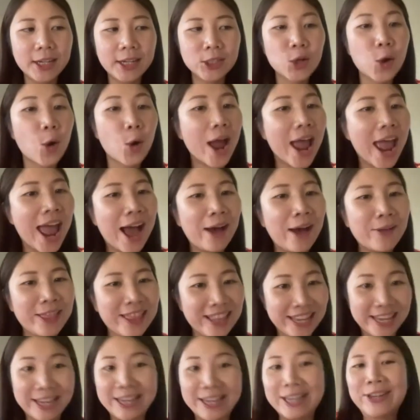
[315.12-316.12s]
not
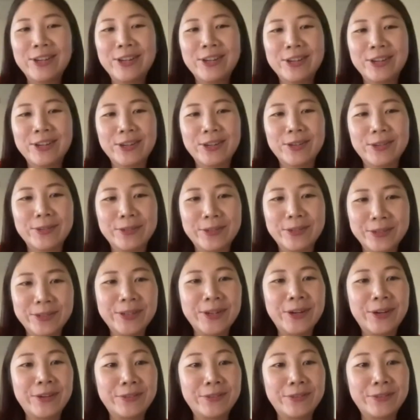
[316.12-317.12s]
healthy route
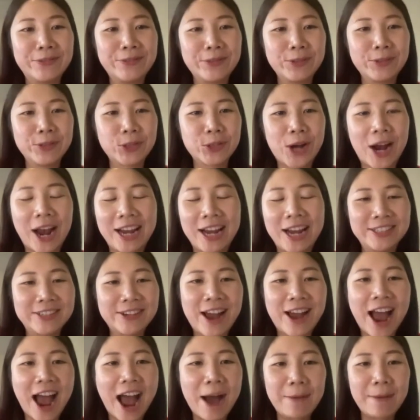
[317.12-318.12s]
of trying to
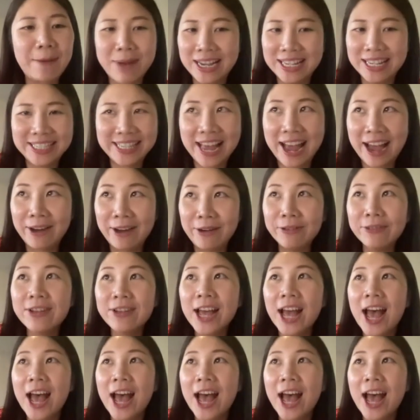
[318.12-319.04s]
harm myself.